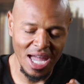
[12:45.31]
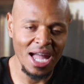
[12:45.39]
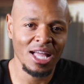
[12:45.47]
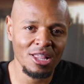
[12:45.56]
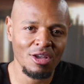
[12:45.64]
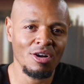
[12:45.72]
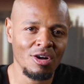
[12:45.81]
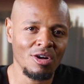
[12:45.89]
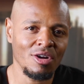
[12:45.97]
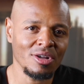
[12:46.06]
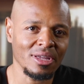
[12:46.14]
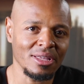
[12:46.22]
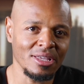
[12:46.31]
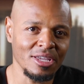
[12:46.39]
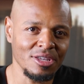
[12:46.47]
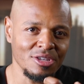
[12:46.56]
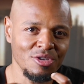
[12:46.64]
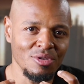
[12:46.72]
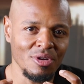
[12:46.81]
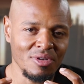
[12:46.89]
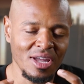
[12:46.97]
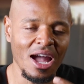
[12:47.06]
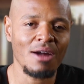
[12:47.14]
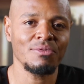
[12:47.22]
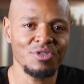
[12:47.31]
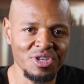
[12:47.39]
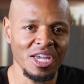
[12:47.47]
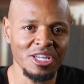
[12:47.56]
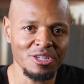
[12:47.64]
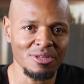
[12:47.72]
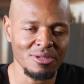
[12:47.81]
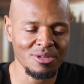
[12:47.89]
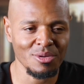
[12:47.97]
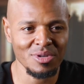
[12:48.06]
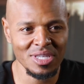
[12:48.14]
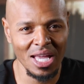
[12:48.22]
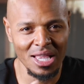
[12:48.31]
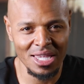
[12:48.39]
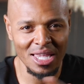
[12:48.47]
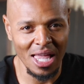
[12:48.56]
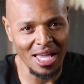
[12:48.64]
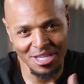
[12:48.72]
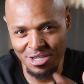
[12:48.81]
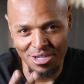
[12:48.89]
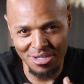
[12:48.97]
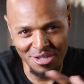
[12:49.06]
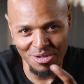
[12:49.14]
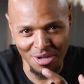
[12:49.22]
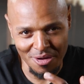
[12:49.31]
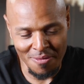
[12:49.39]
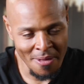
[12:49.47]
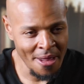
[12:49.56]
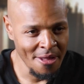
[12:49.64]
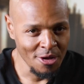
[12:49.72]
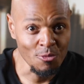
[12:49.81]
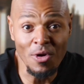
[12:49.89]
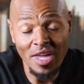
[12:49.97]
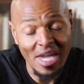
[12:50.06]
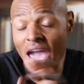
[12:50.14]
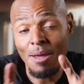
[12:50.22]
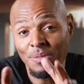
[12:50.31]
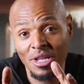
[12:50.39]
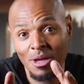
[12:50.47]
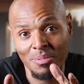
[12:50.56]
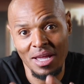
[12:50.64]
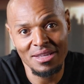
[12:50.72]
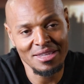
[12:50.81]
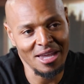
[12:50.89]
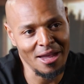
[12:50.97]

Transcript: dialogue and, and you know, conversations. So it's not a lot to, you know, recap it up like